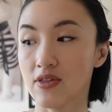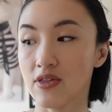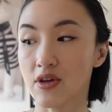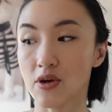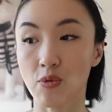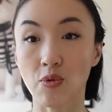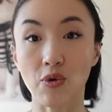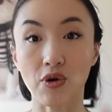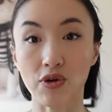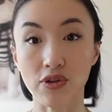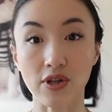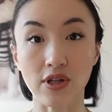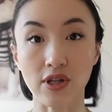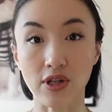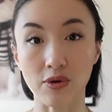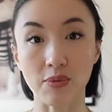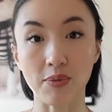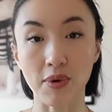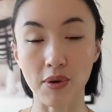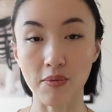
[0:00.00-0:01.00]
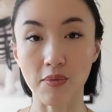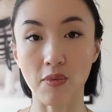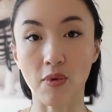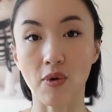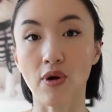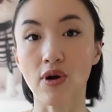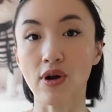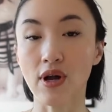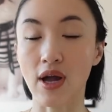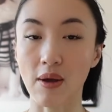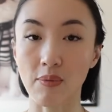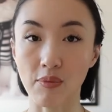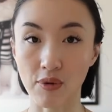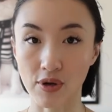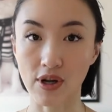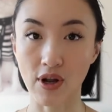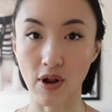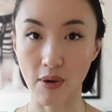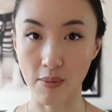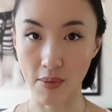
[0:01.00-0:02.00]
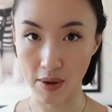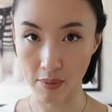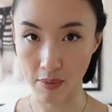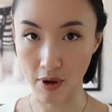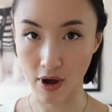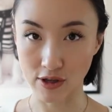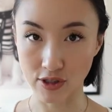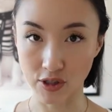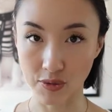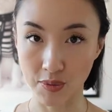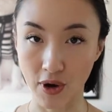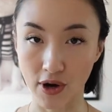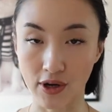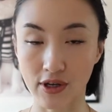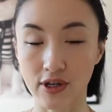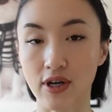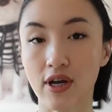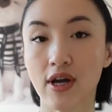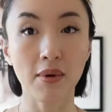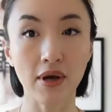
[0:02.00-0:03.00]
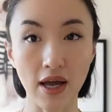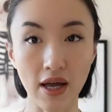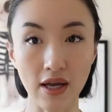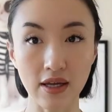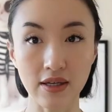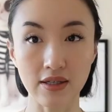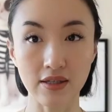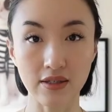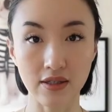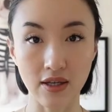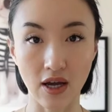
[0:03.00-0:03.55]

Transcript: they're worth a little bit more, I put it on my Poshmark. But yeah,